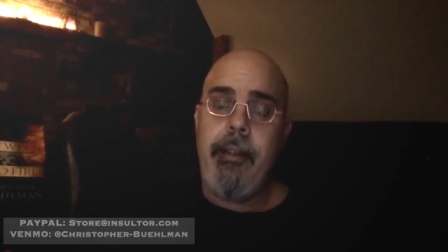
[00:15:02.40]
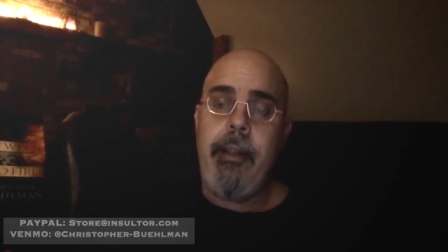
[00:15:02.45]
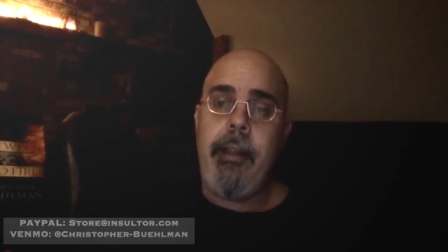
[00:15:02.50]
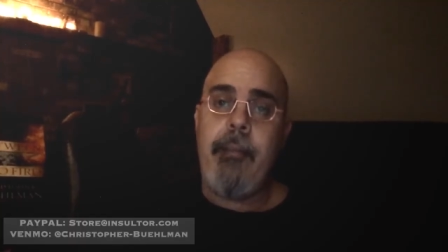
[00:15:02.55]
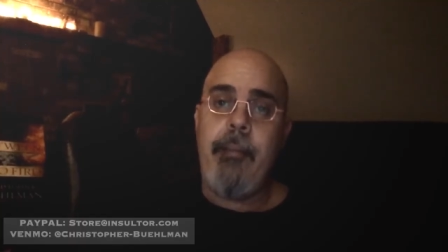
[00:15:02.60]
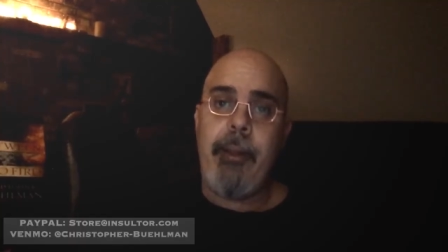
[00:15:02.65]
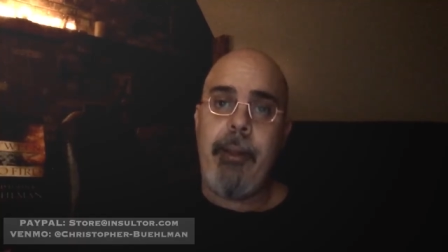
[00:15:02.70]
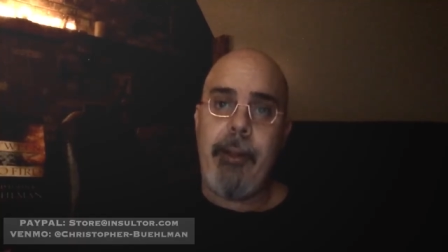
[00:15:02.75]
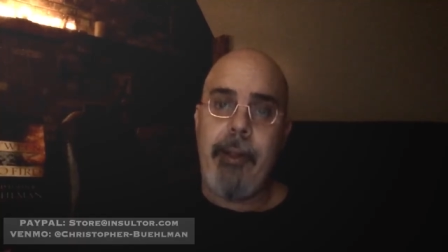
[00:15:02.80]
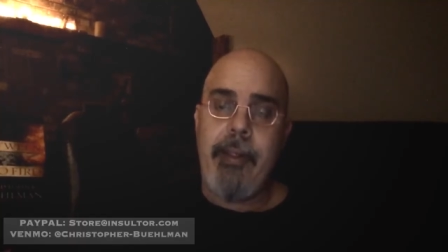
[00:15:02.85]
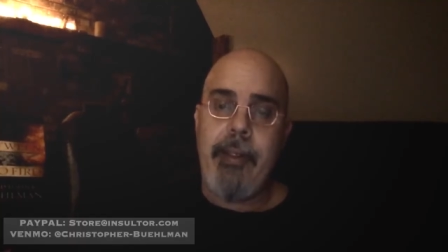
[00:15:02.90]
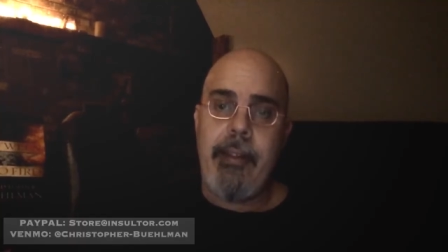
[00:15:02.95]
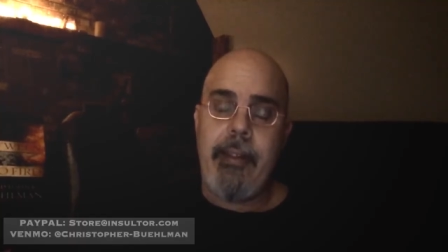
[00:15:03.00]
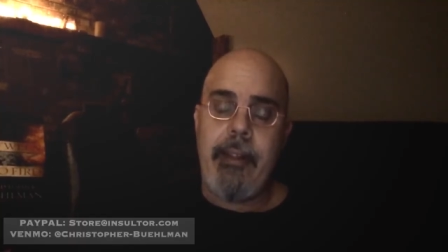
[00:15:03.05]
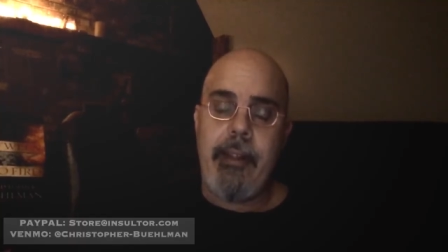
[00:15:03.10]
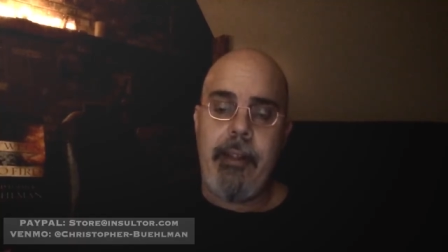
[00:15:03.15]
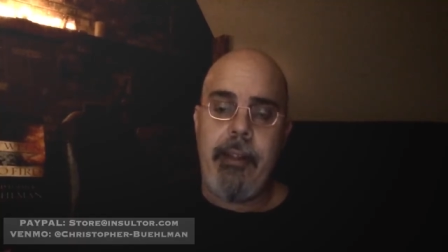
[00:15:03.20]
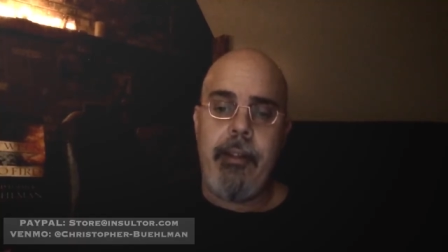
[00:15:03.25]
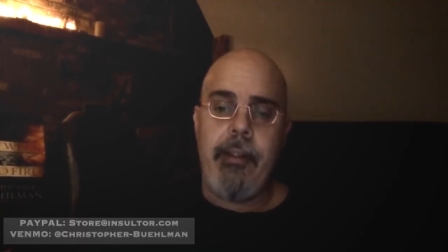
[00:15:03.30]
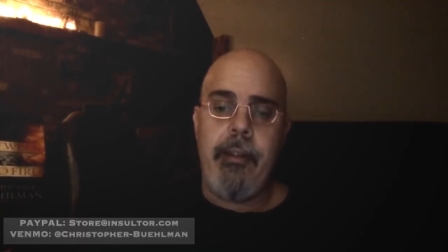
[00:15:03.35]
and bury the
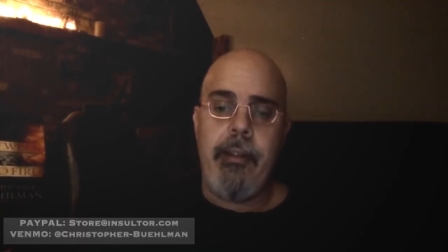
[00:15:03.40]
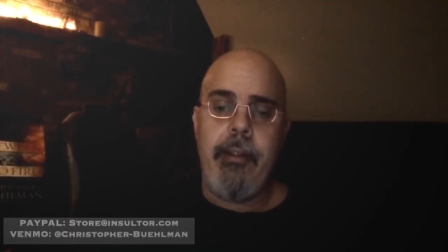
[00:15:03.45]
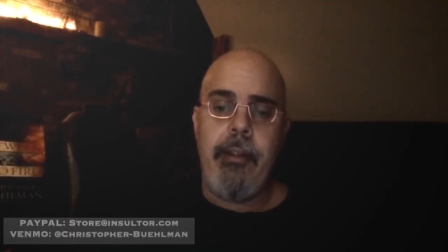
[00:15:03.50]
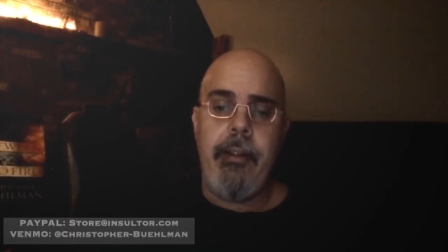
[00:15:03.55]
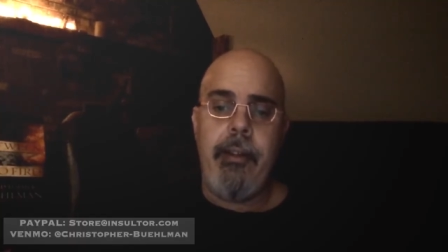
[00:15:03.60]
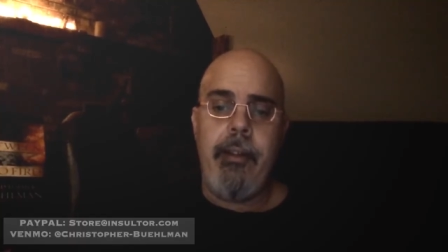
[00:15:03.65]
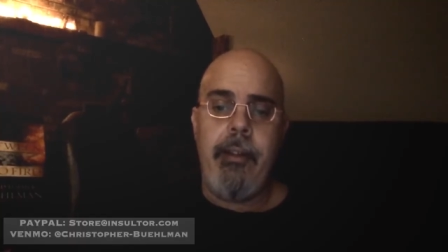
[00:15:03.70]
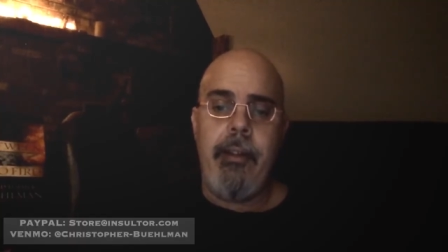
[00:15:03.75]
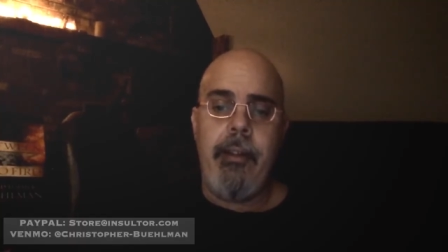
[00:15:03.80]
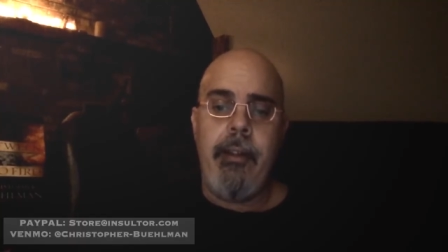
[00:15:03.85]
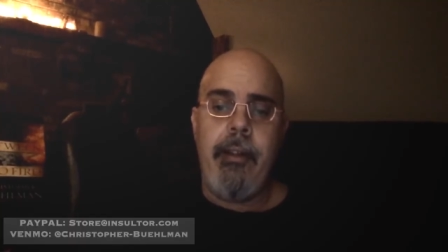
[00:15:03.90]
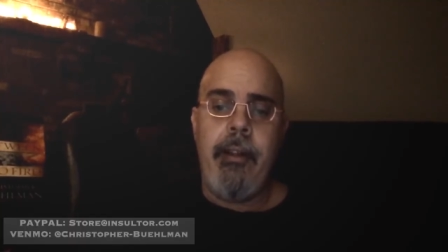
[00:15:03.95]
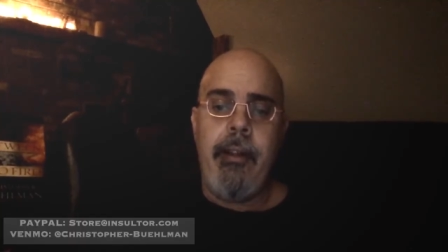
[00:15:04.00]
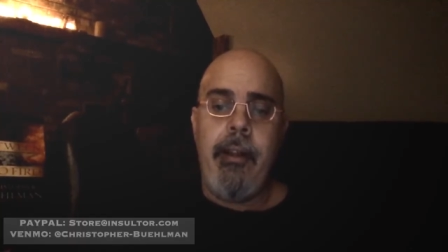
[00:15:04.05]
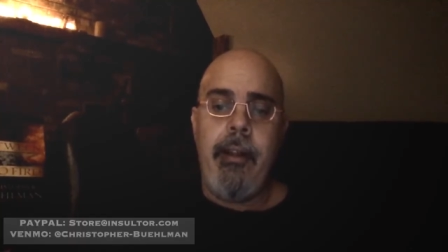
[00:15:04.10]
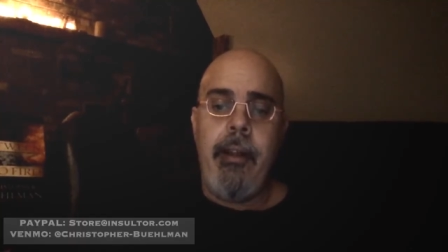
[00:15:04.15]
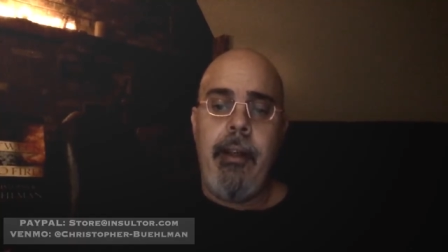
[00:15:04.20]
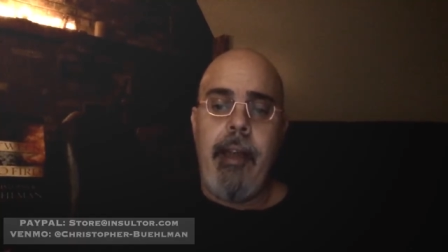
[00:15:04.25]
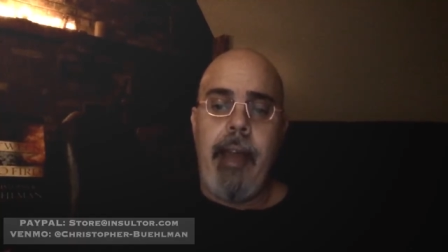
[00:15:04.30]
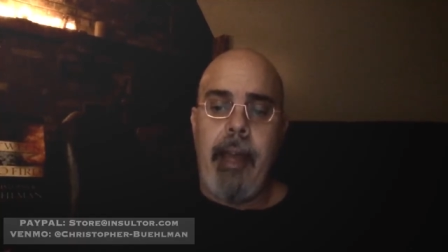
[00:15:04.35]
dead.
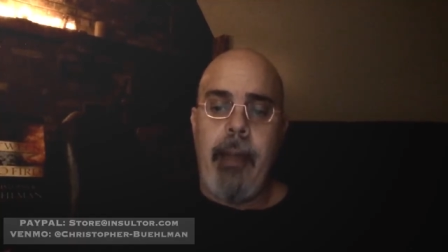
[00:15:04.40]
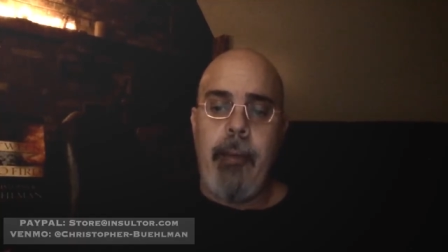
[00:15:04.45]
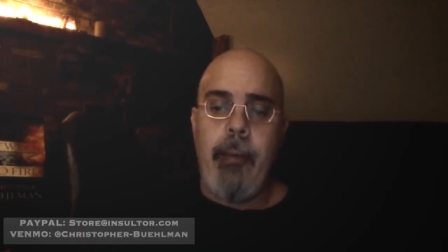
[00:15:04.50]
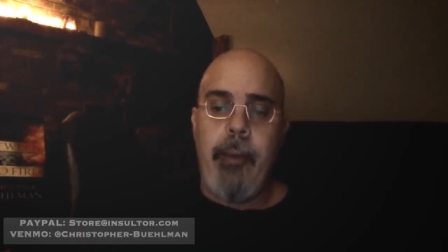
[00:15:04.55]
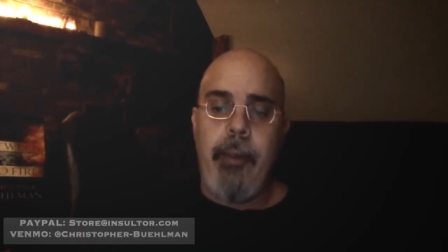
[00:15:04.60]
and